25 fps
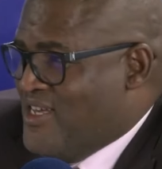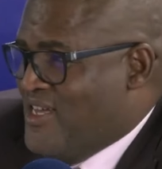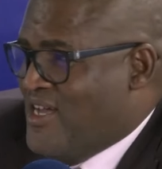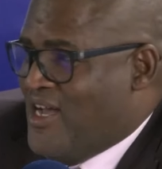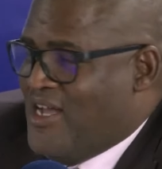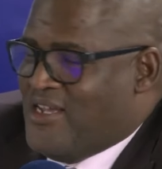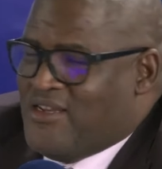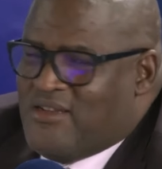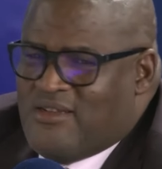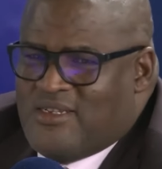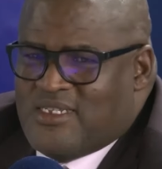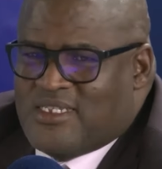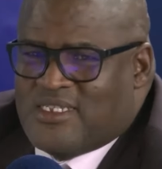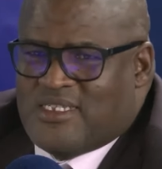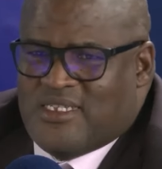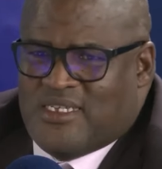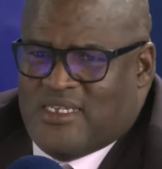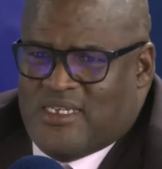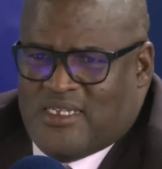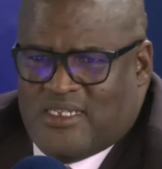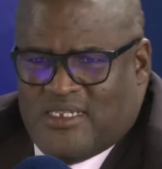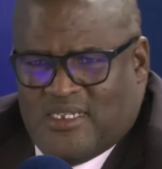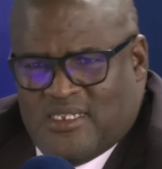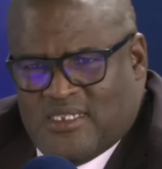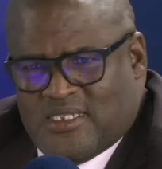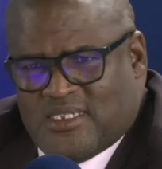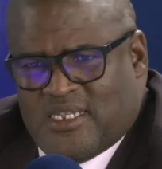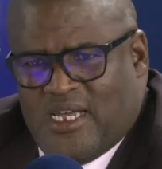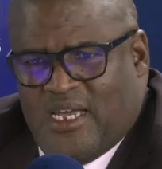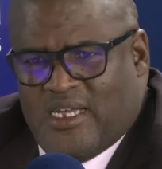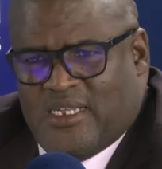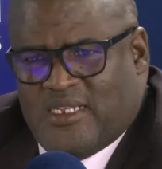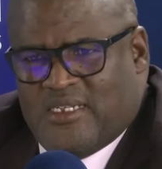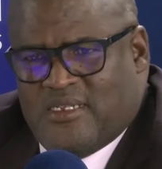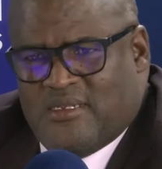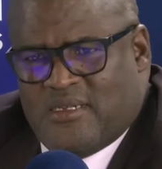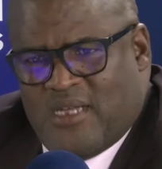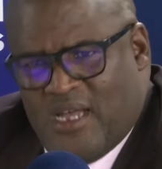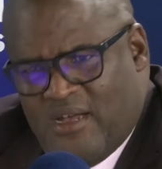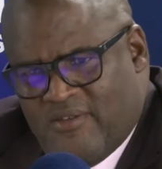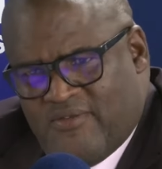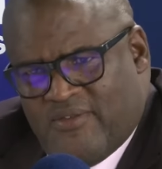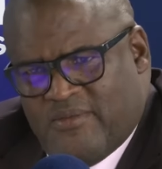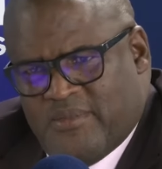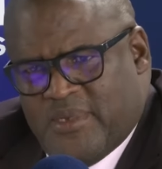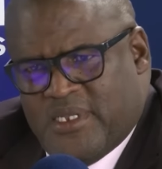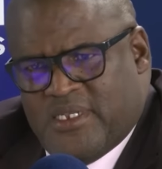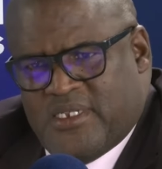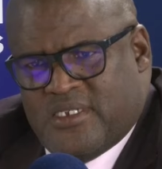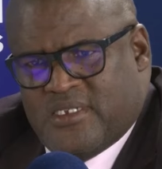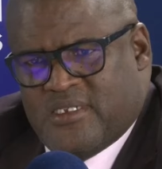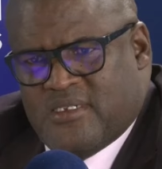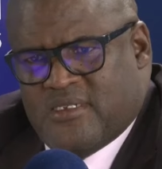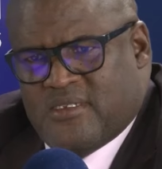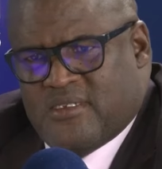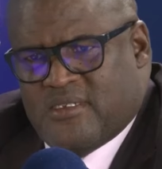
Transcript: I don't see it inside government.